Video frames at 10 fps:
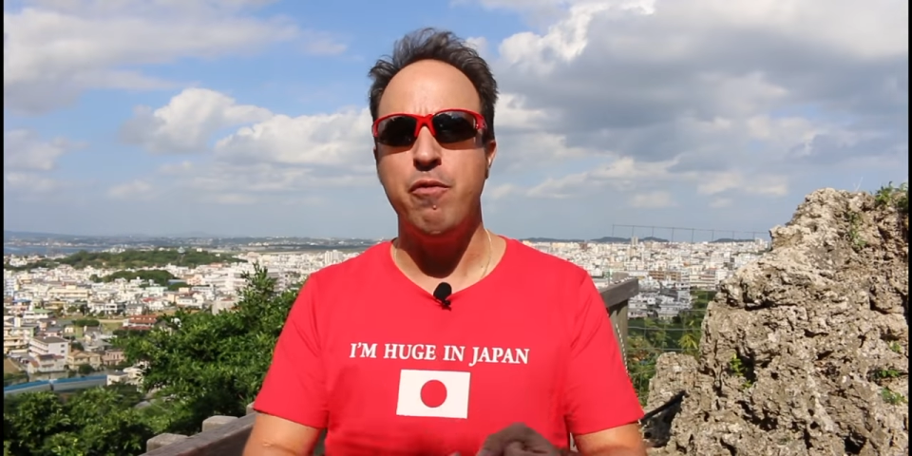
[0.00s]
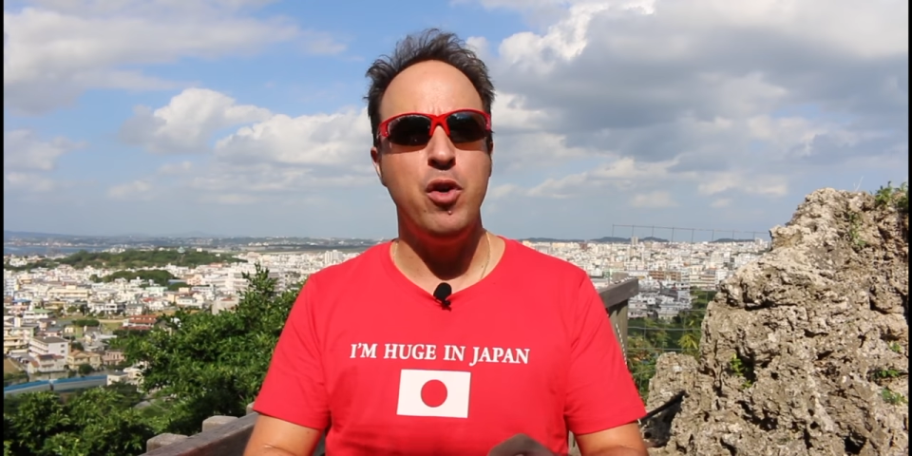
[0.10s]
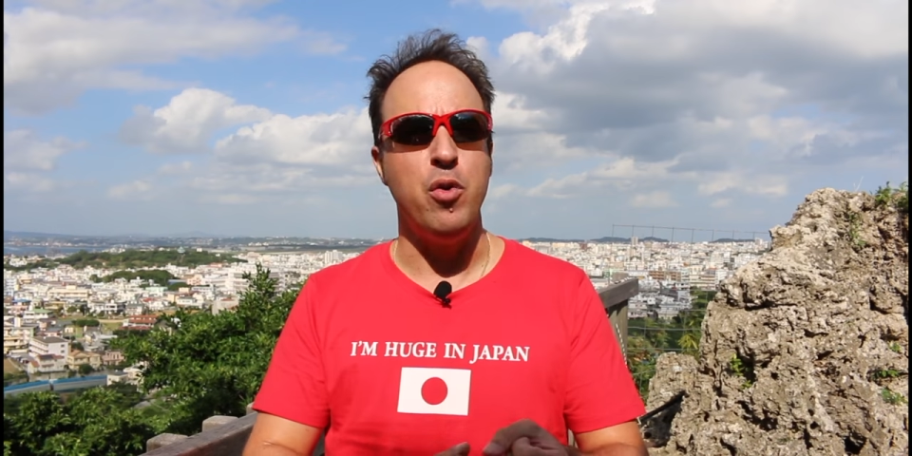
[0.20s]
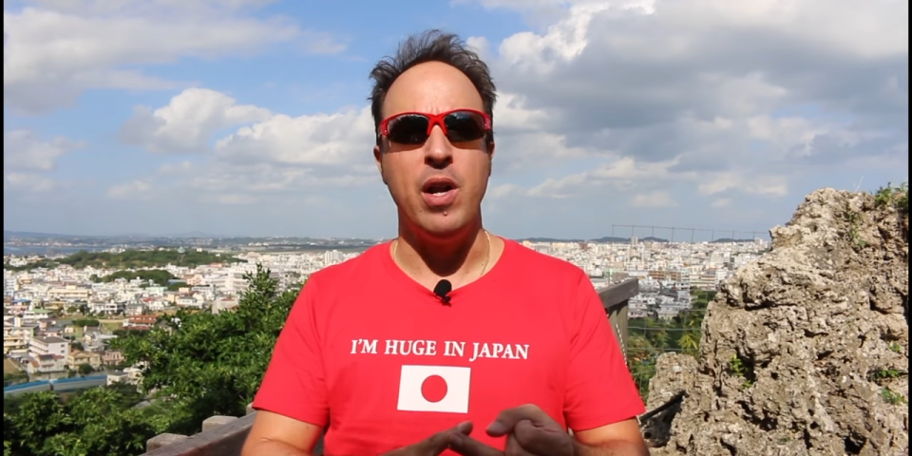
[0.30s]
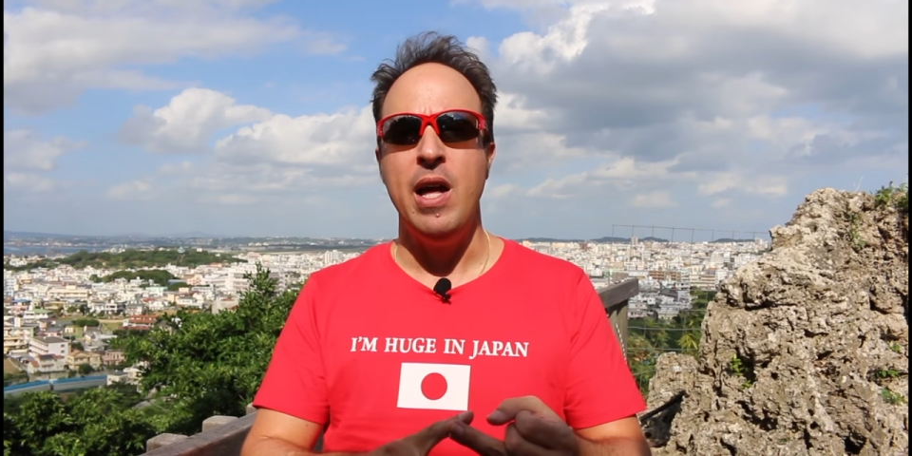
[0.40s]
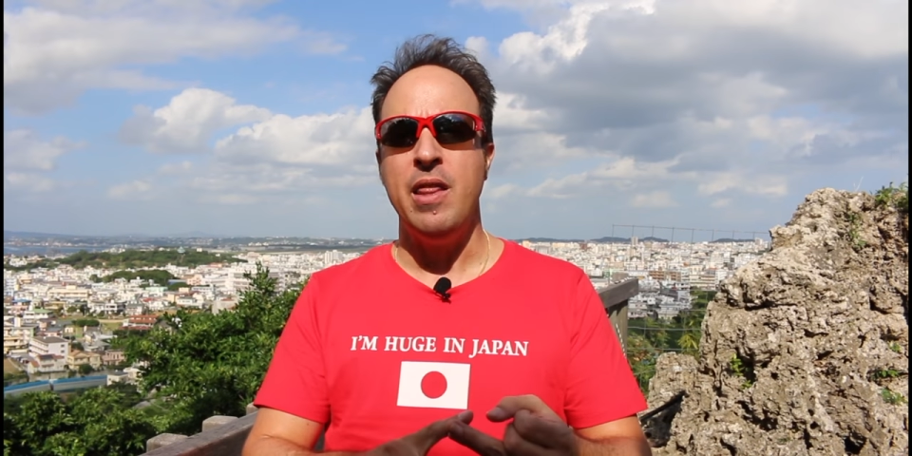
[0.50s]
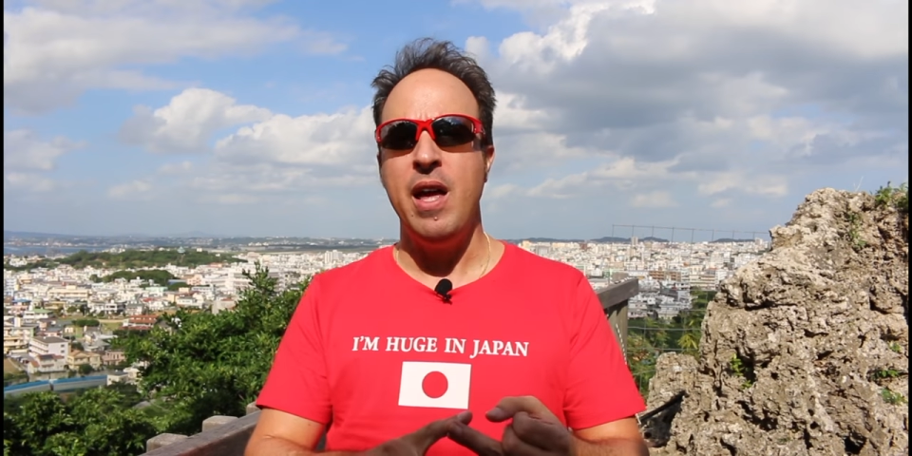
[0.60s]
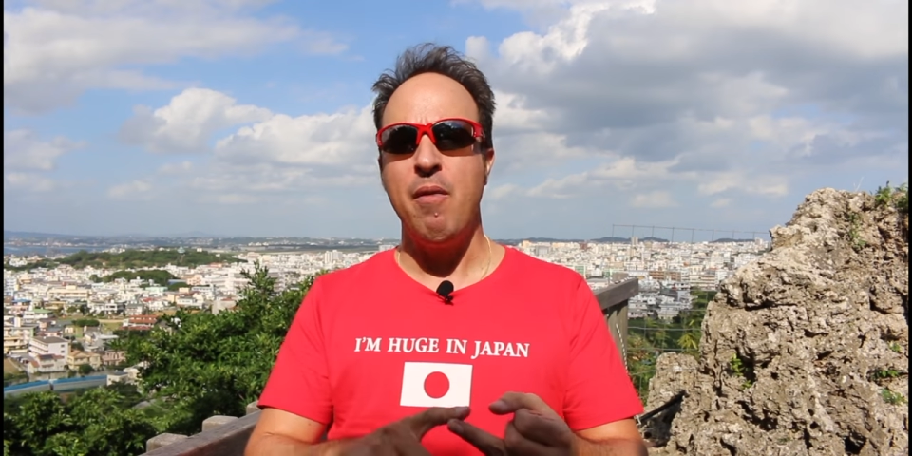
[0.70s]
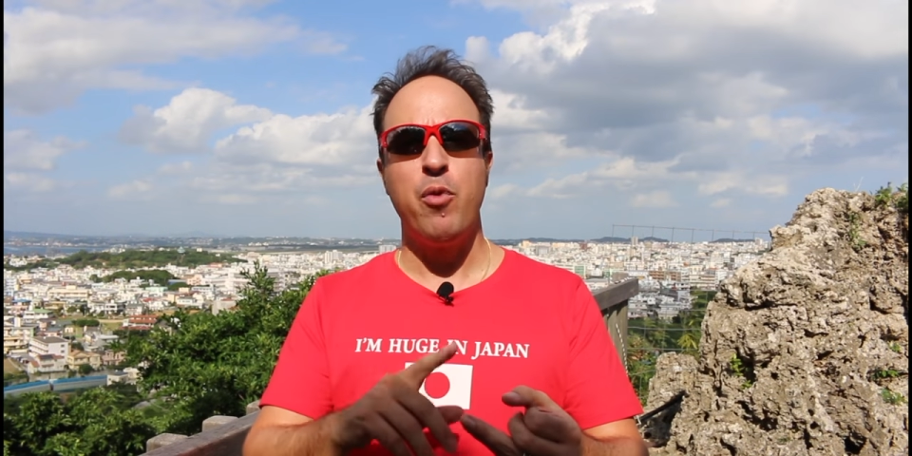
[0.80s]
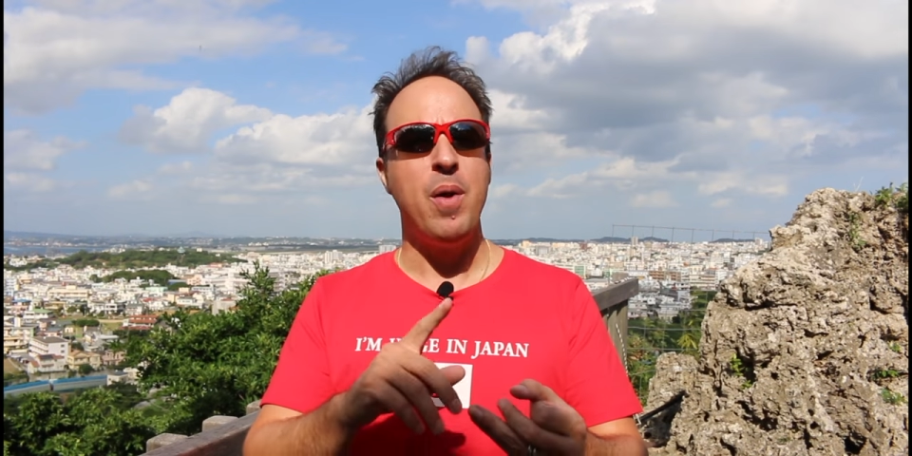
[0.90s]
food,
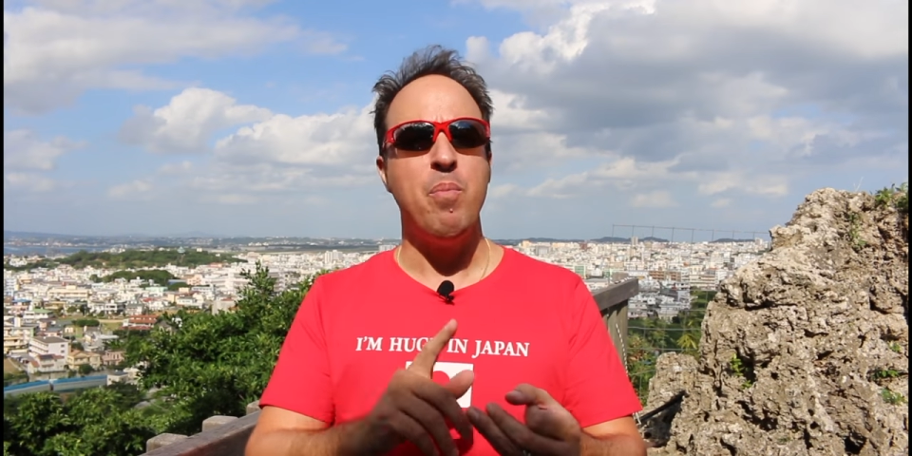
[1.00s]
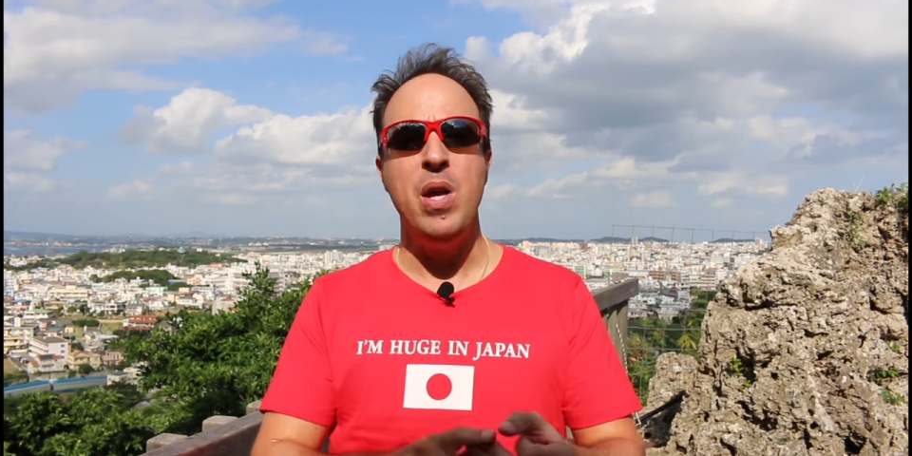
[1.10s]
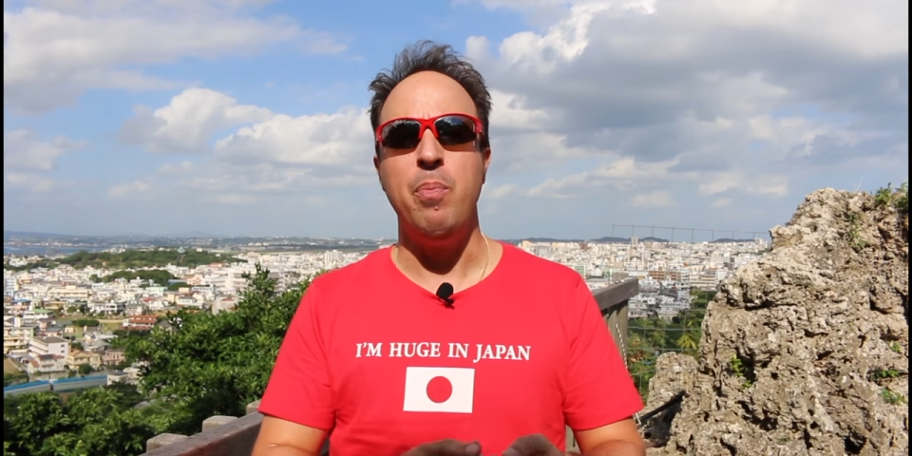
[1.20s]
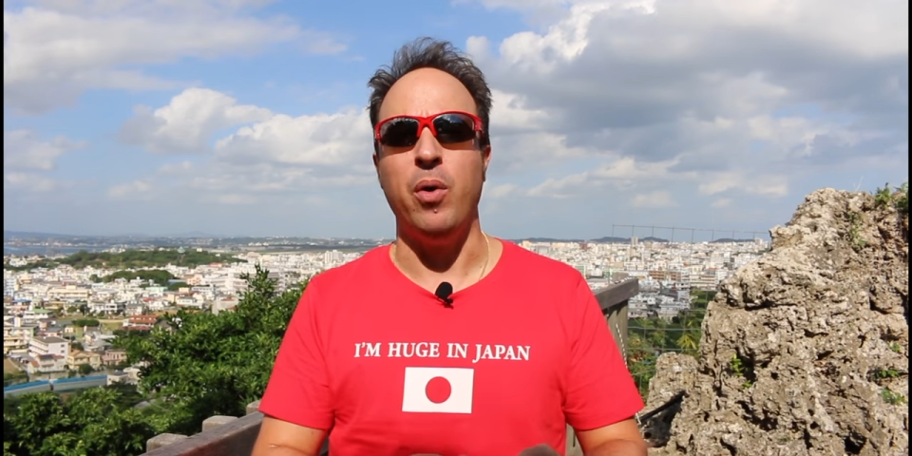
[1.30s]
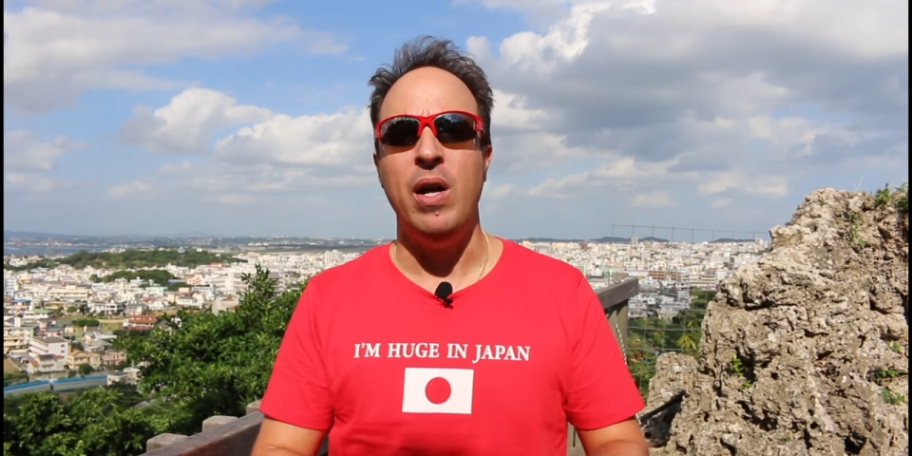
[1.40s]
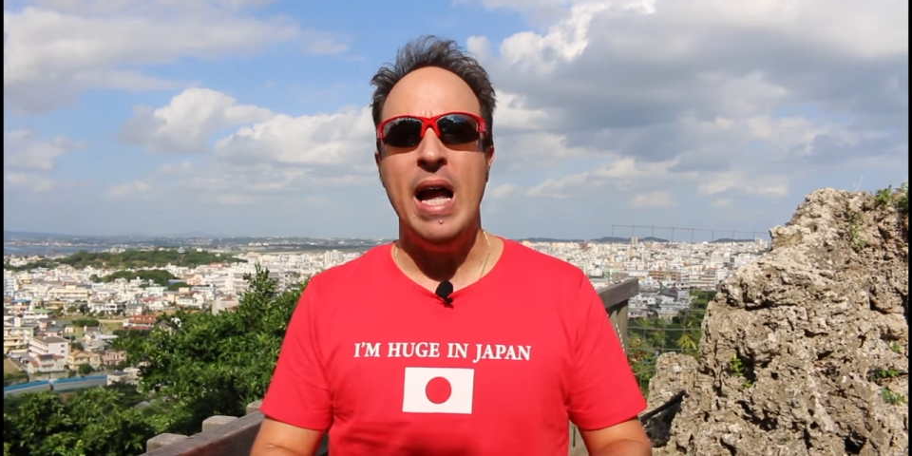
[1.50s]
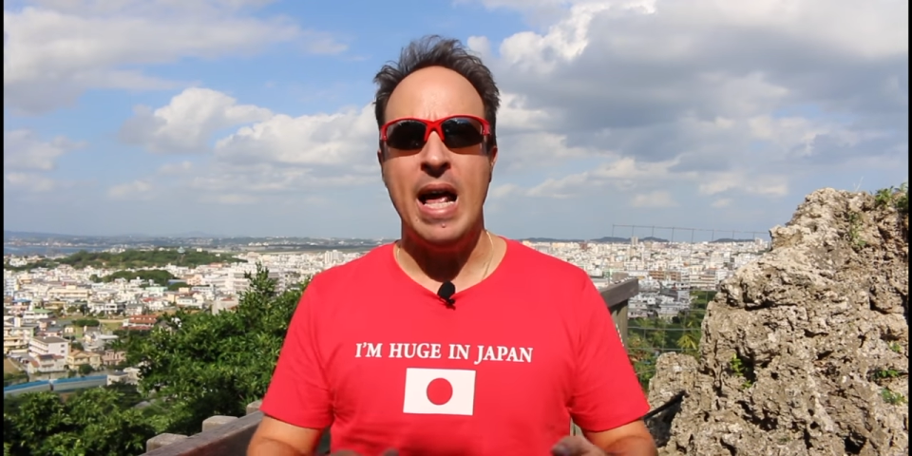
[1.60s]
they have great people,